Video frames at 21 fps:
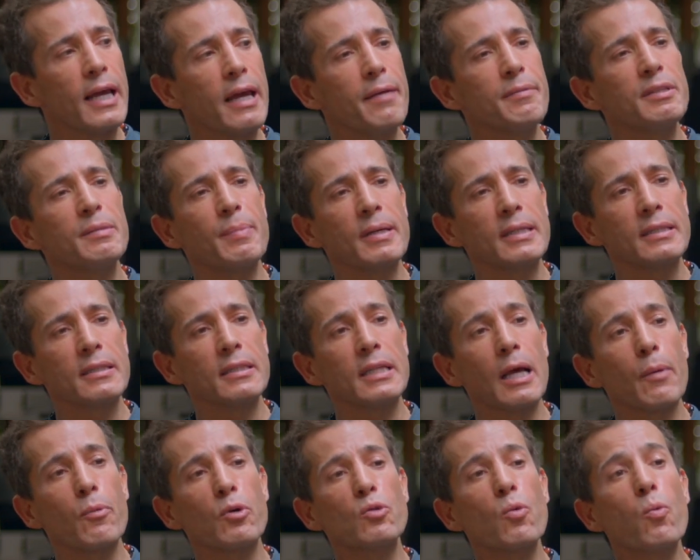games business
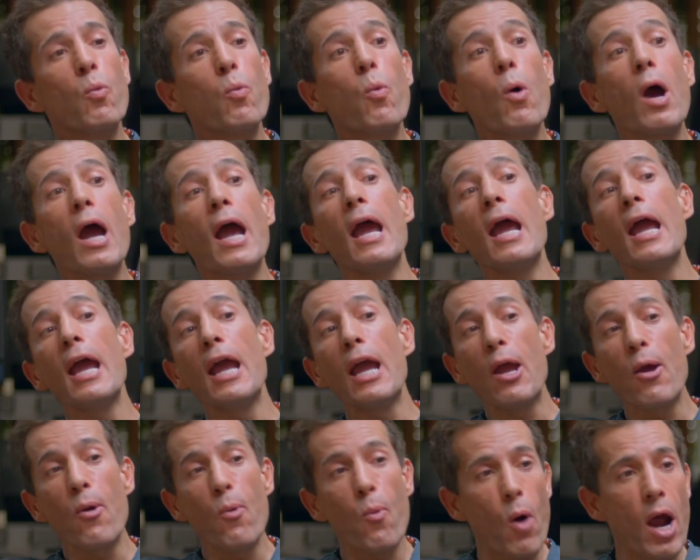that was
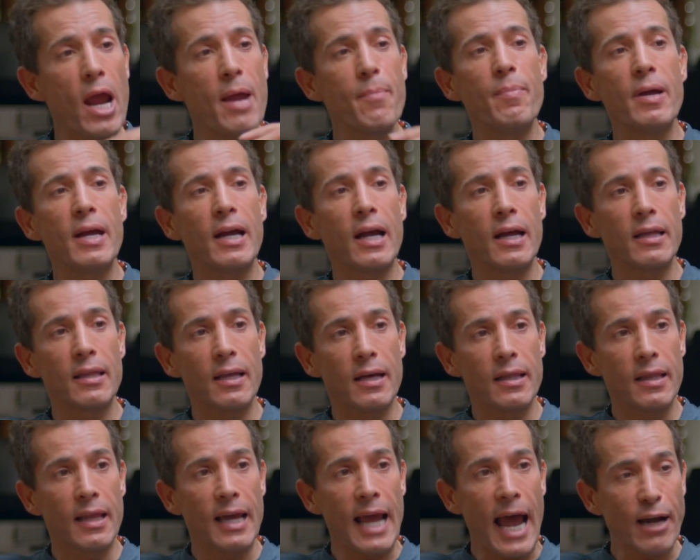way, way bigger
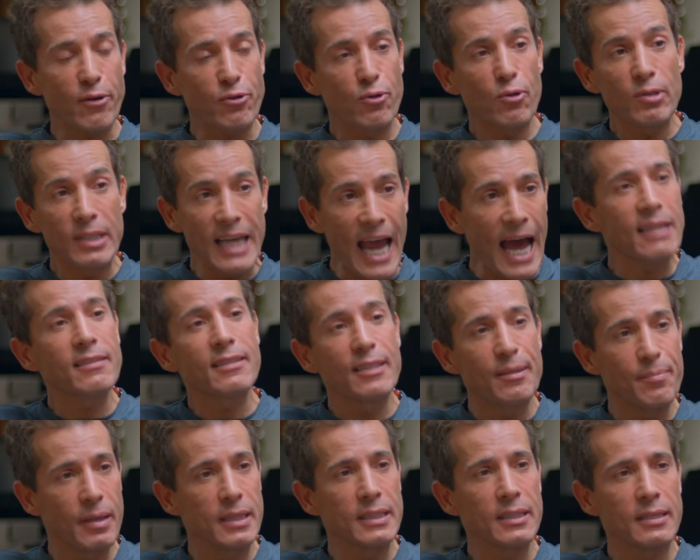than the actual
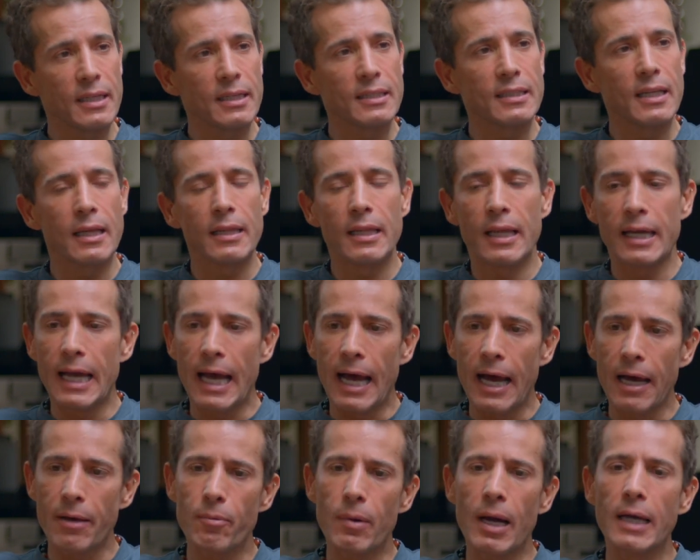Yahtzee business that they
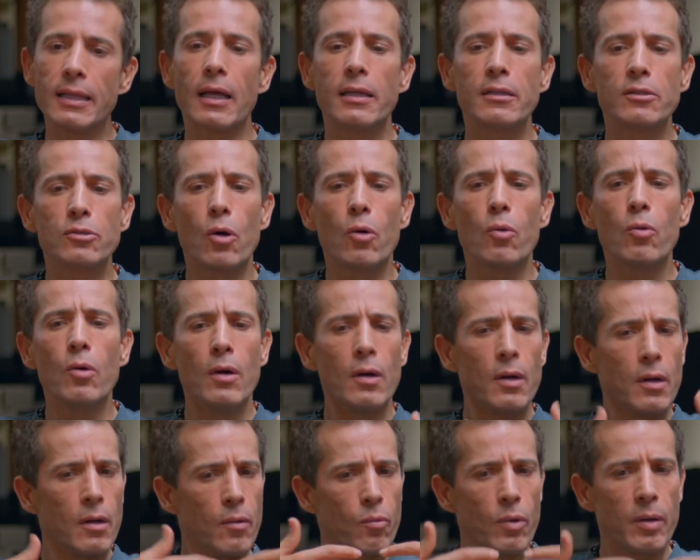had, right? And so
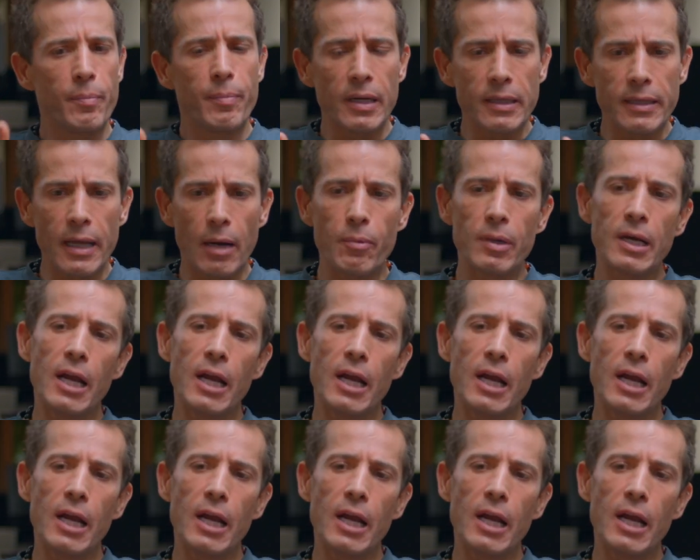we built that